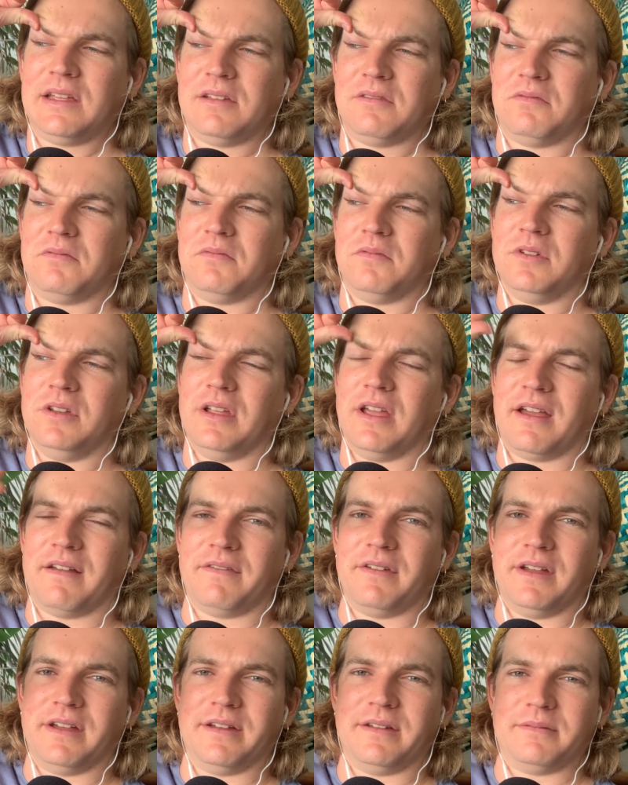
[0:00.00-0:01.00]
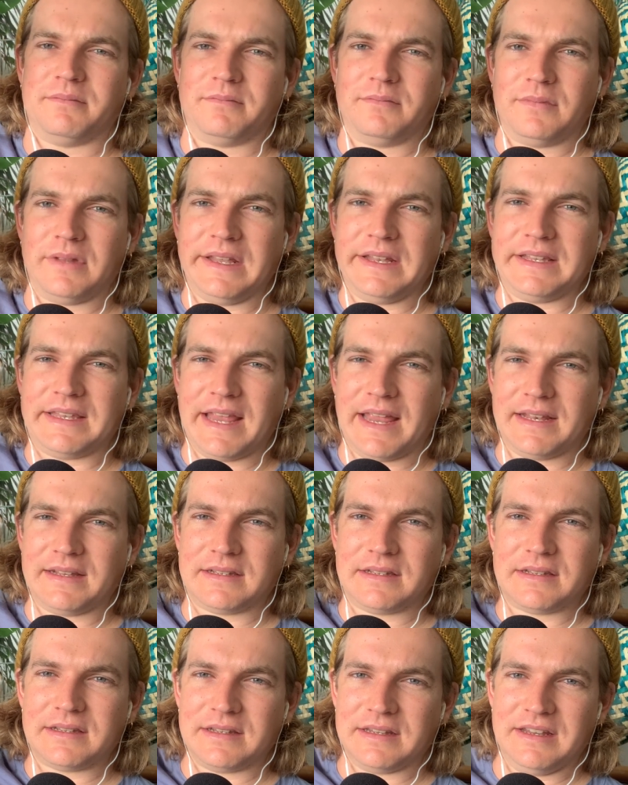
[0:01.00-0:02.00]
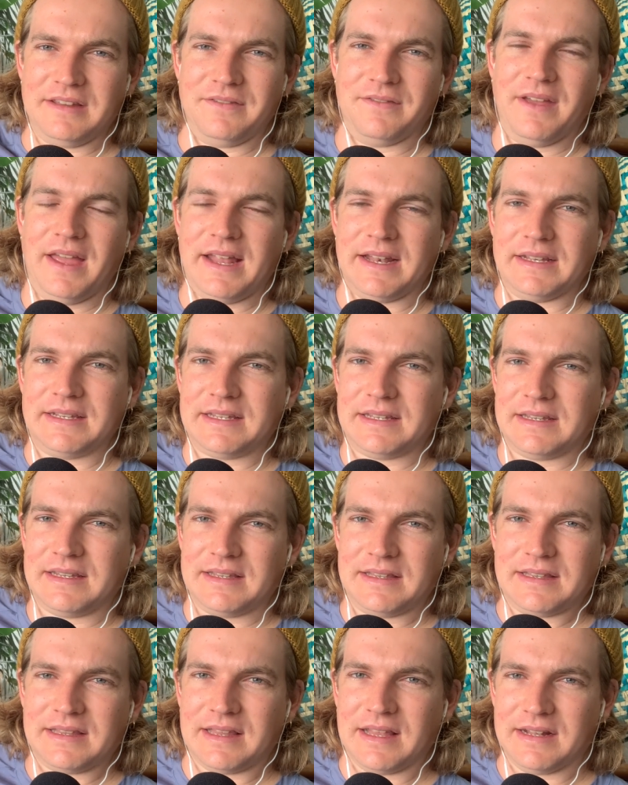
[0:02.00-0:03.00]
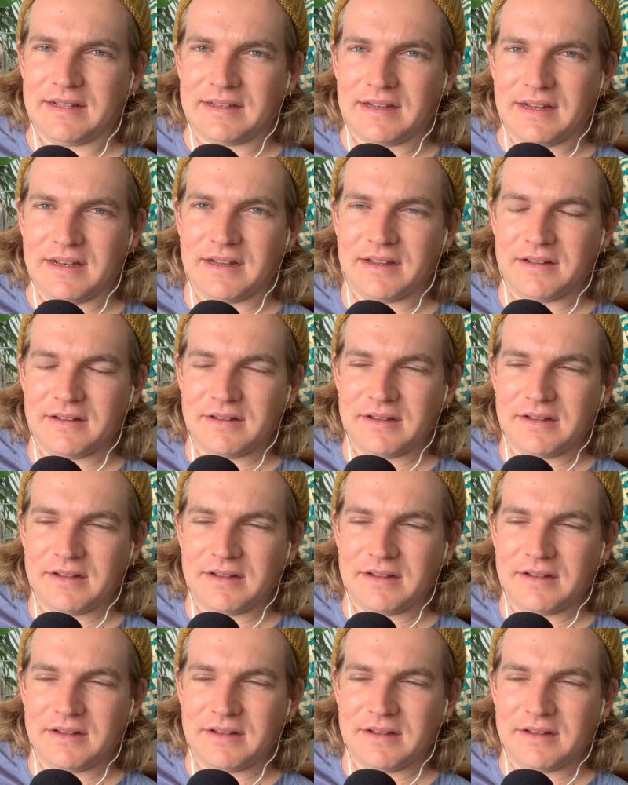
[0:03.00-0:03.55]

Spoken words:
When you have a intense event, that's going to